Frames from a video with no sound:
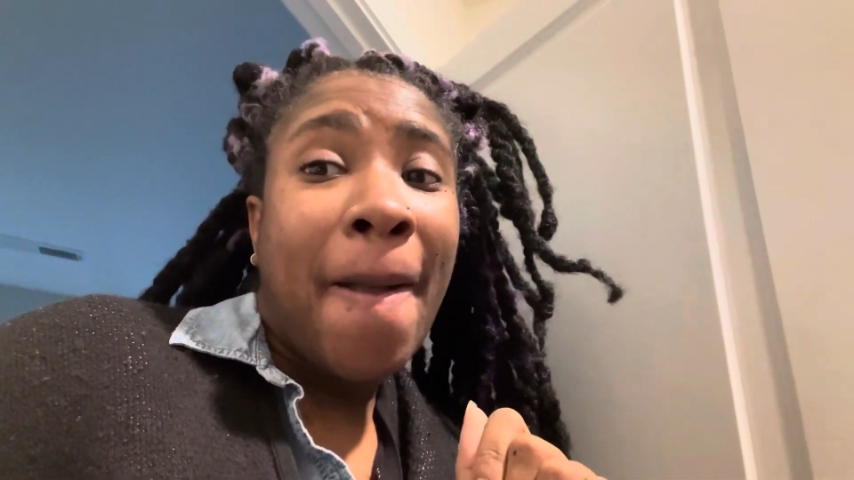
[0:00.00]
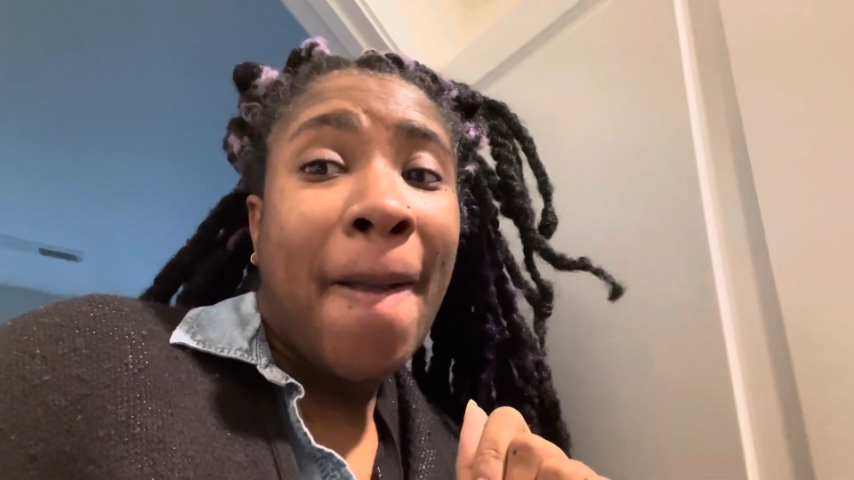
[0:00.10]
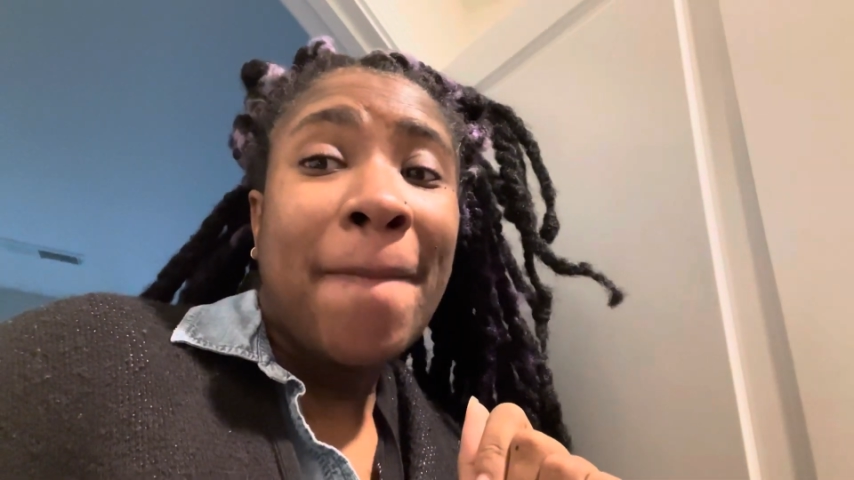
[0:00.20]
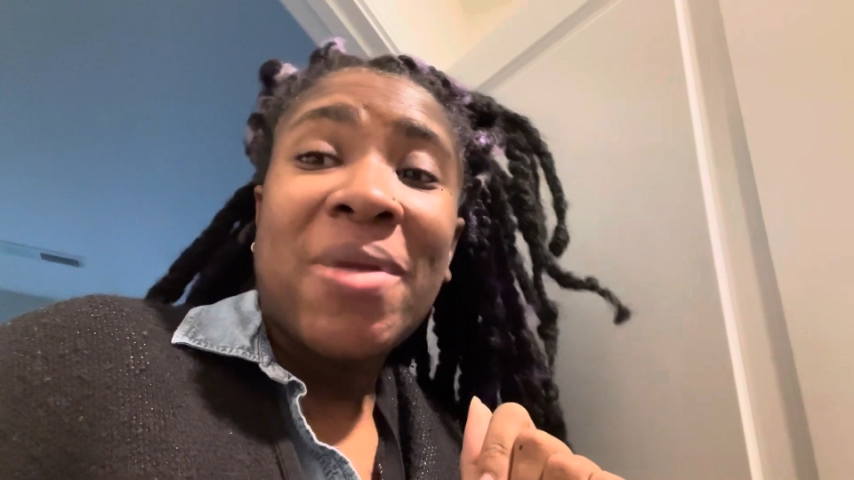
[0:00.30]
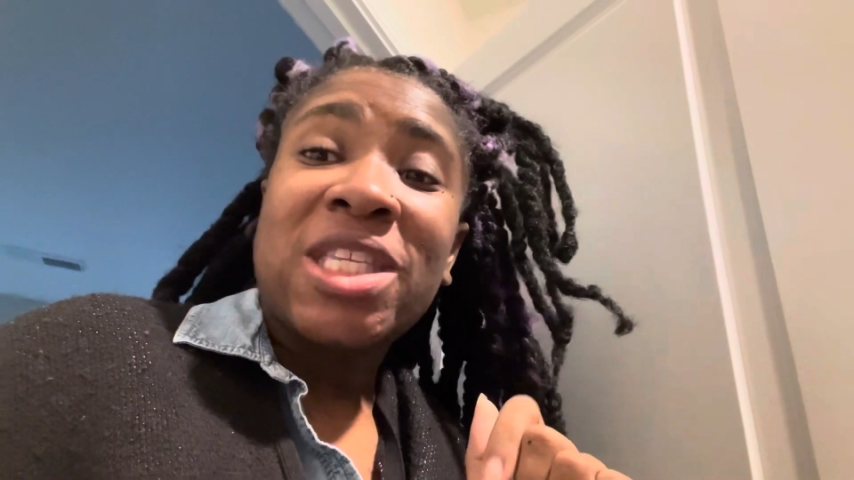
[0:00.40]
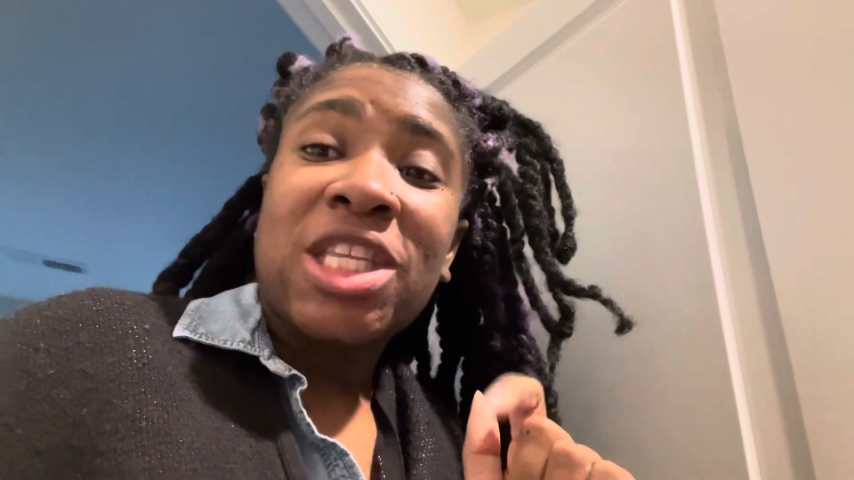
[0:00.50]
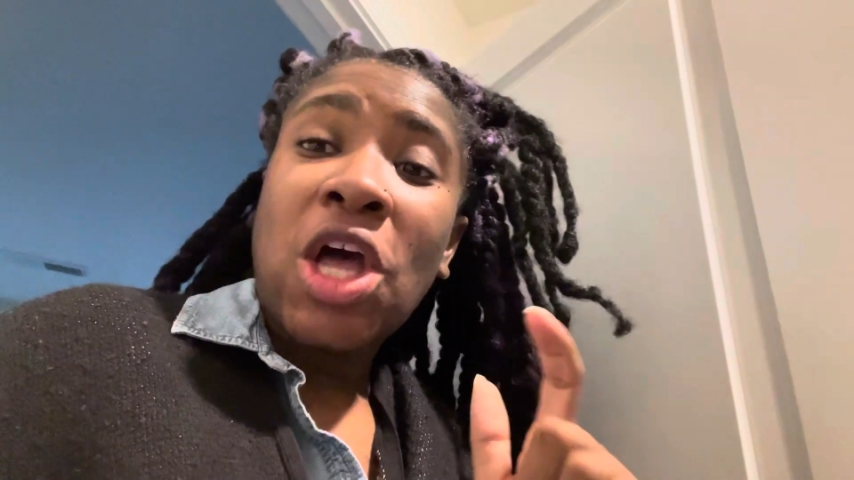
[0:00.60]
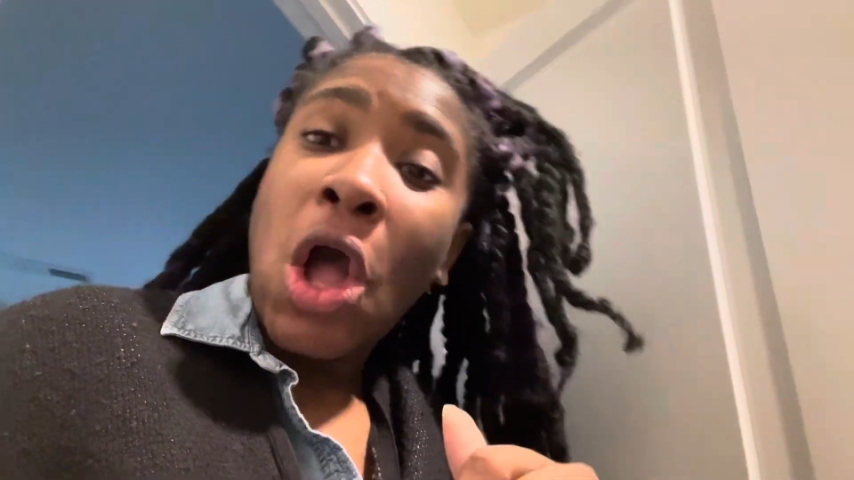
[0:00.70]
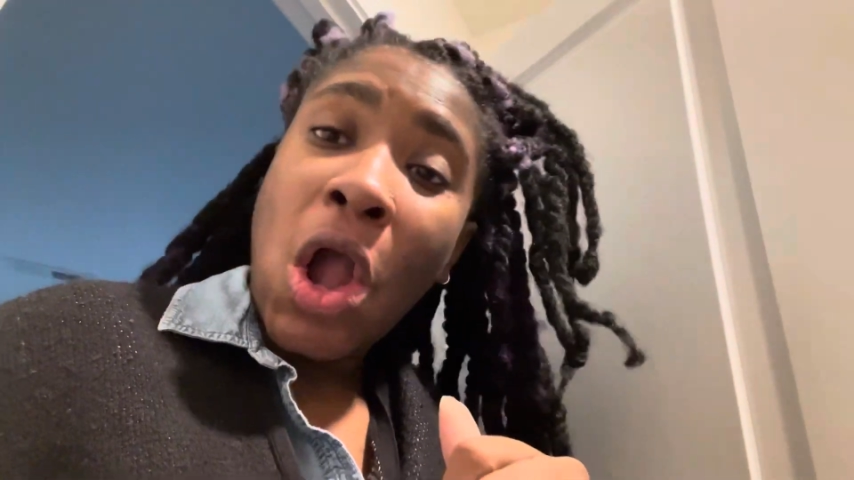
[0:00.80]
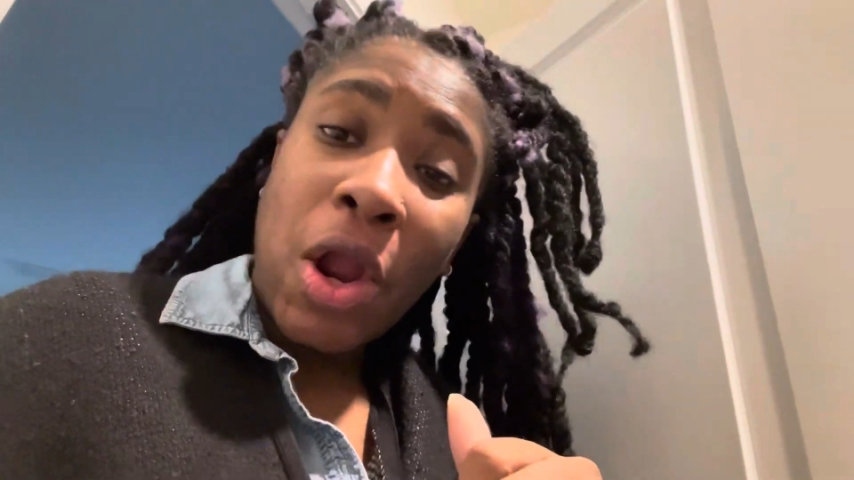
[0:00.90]
Miss
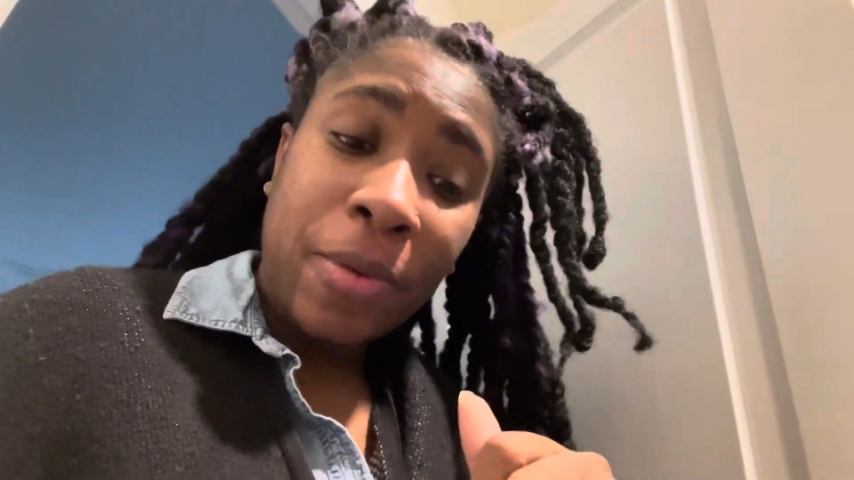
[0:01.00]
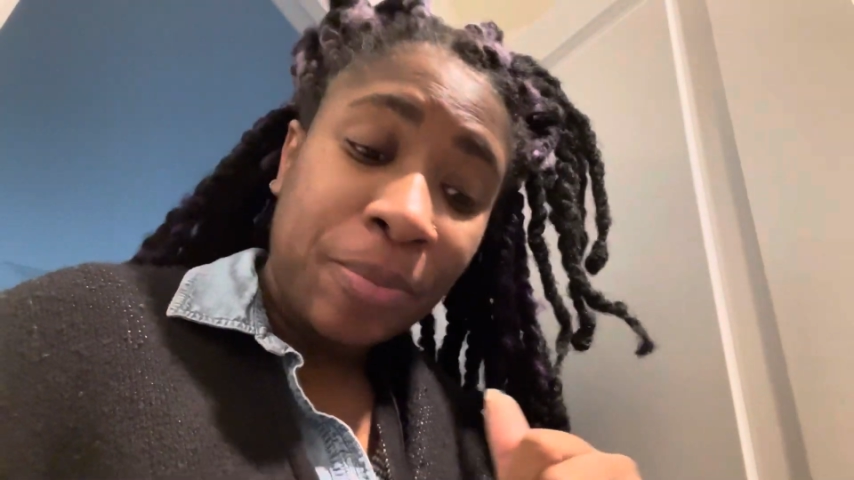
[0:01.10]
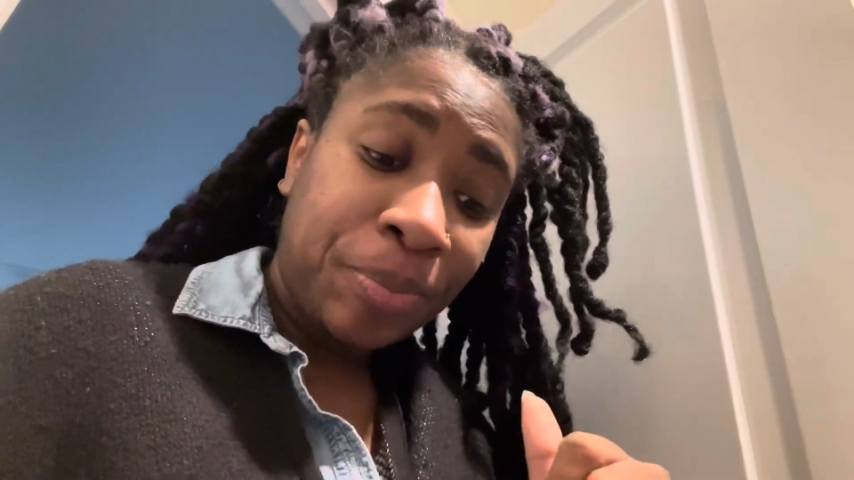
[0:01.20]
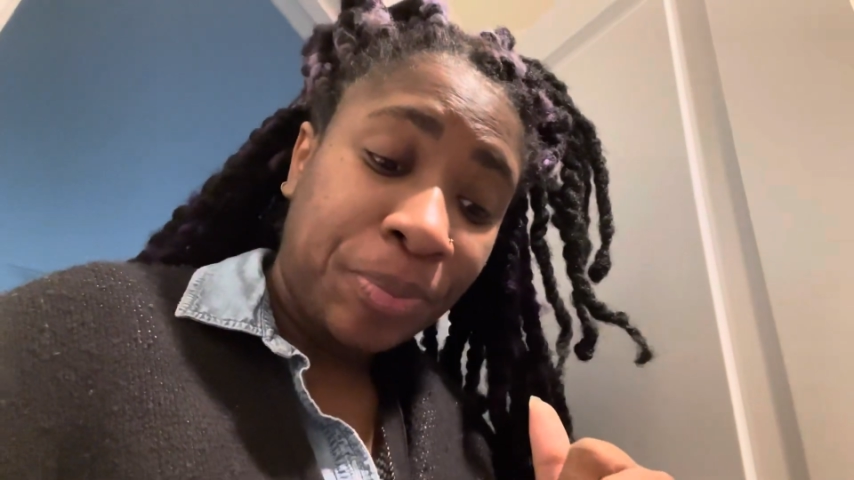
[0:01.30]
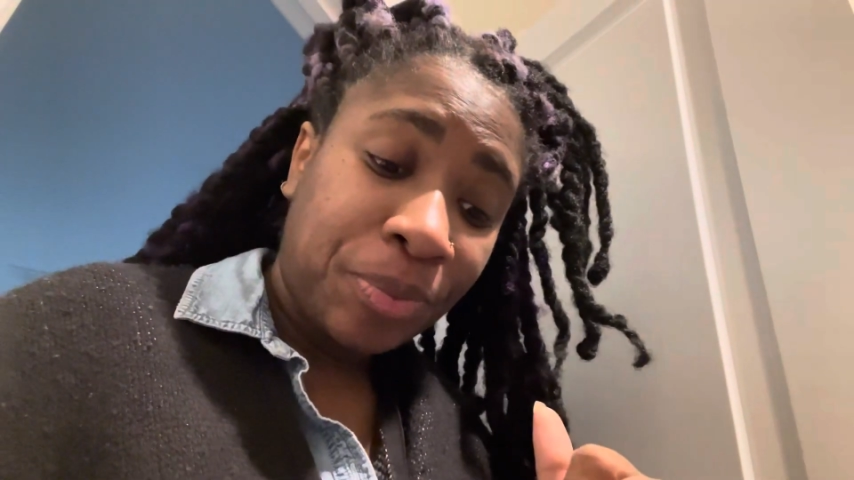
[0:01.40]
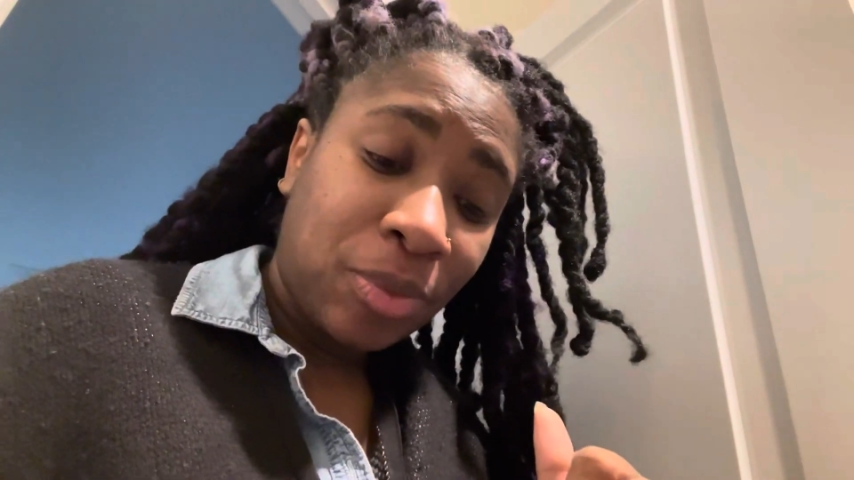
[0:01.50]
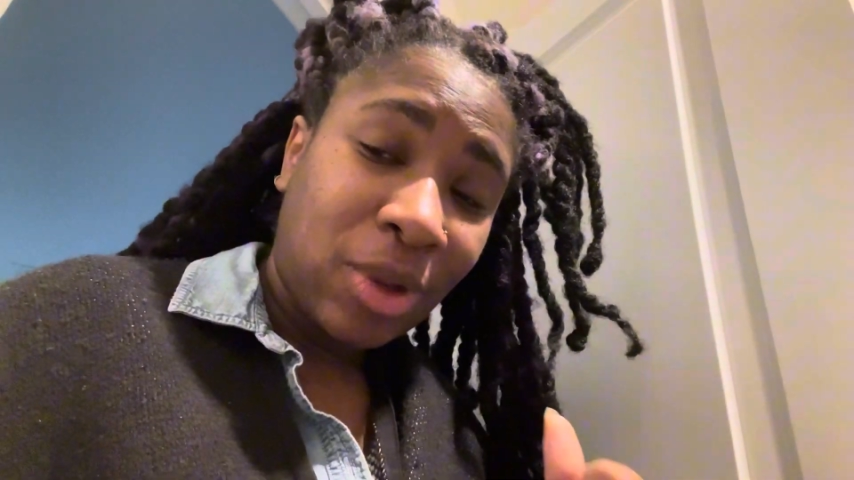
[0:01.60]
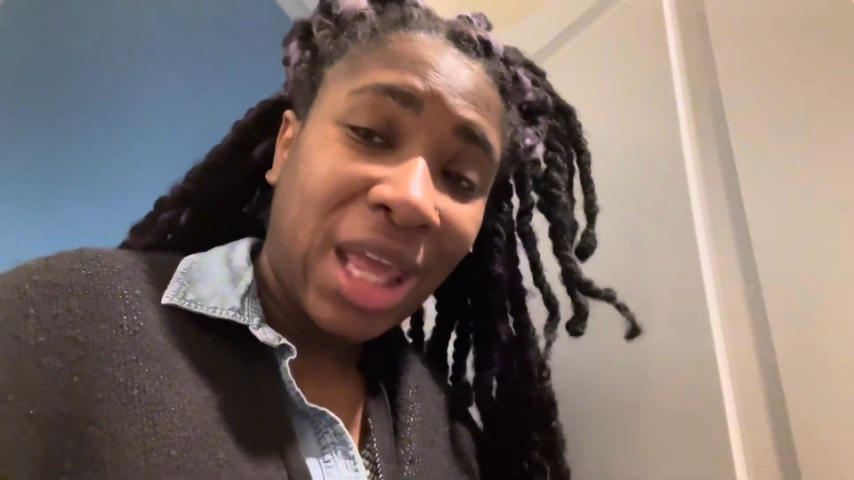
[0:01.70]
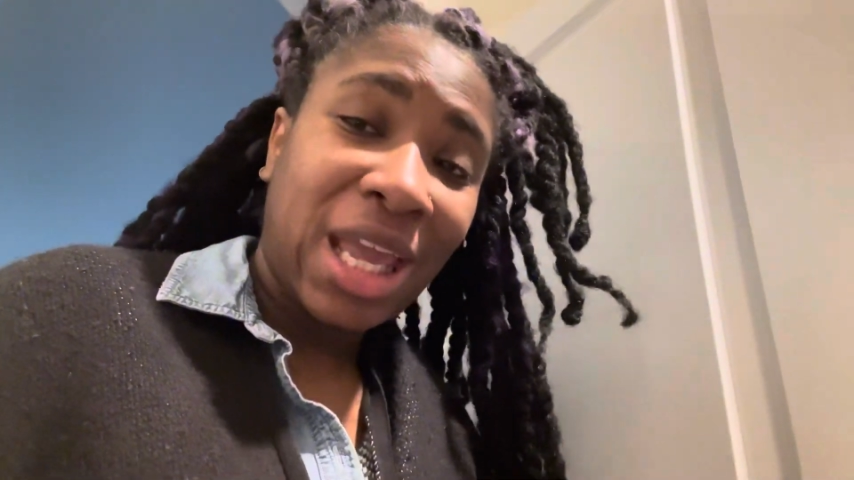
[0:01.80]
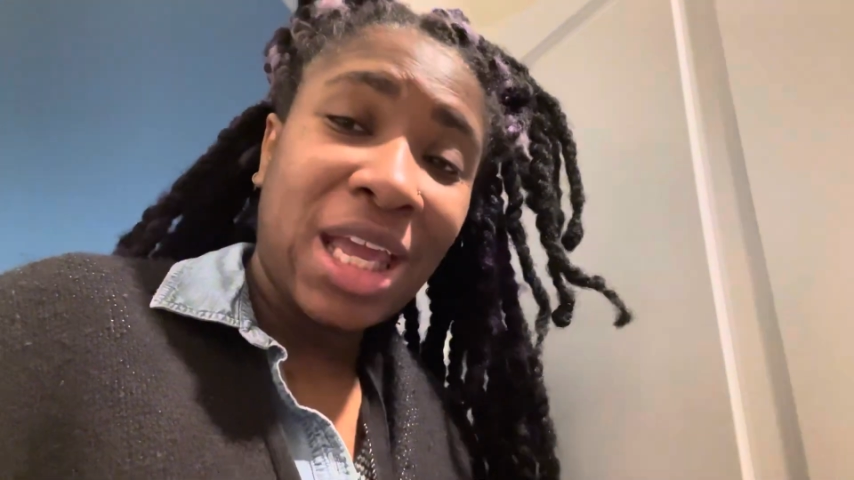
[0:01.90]
Sahar.
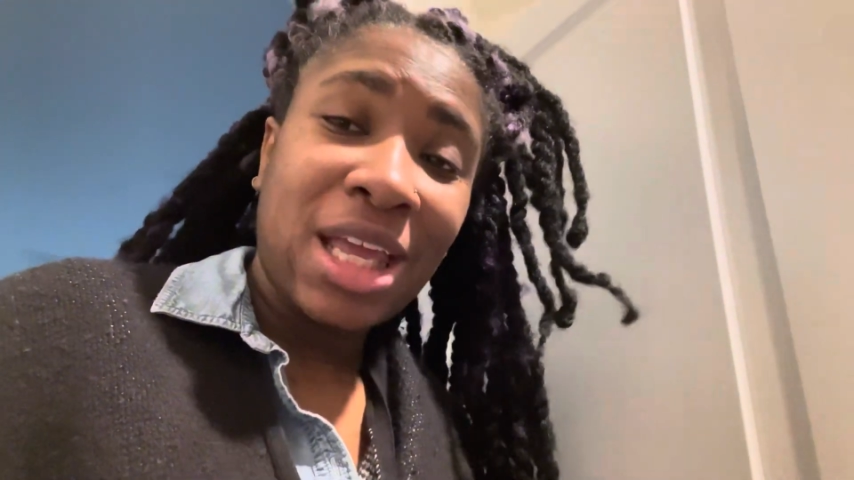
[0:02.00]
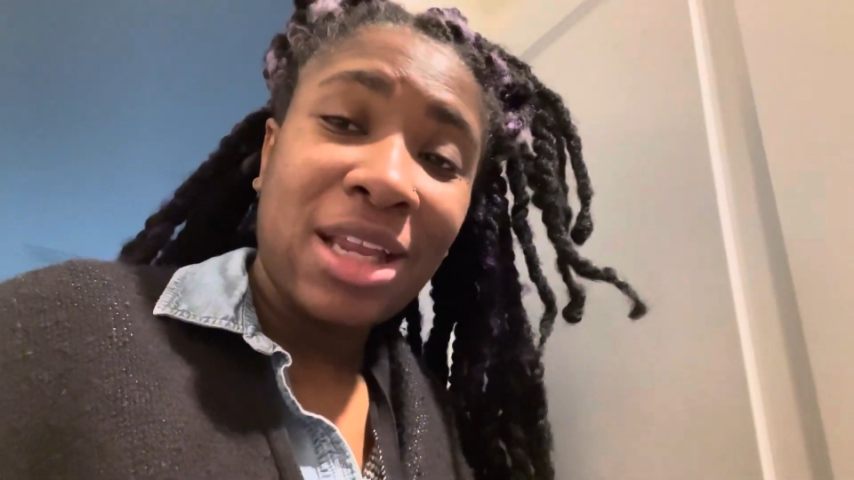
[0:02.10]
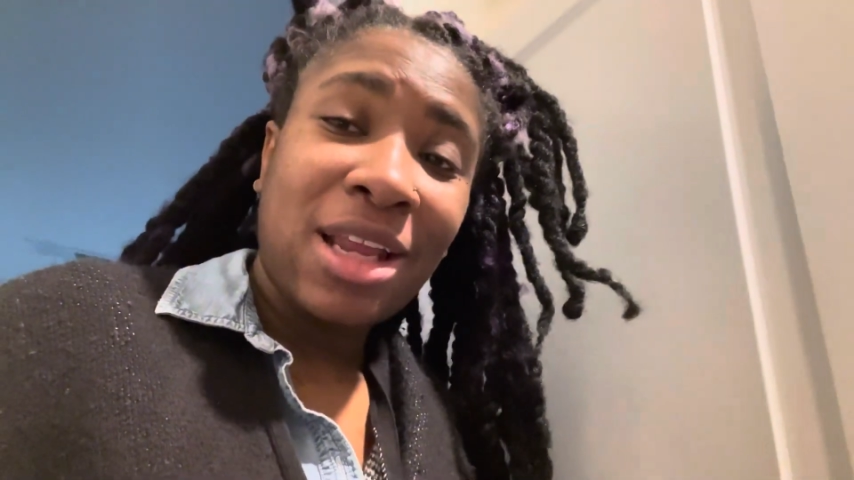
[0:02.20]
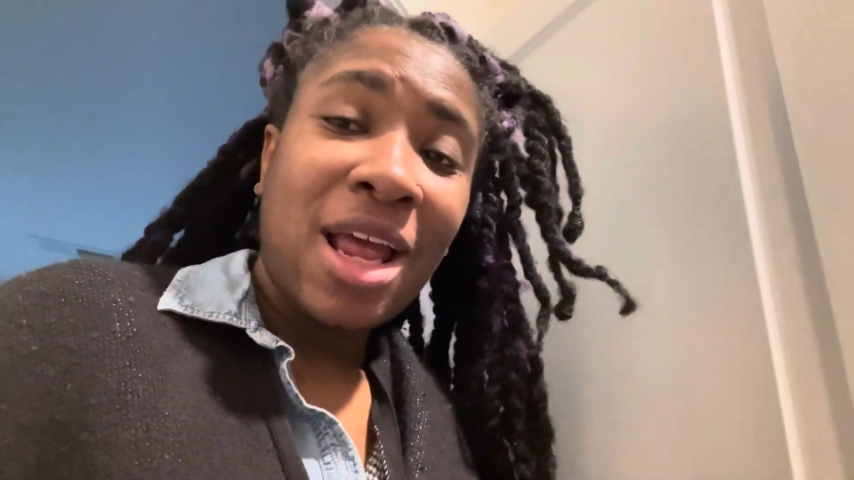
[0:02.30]
And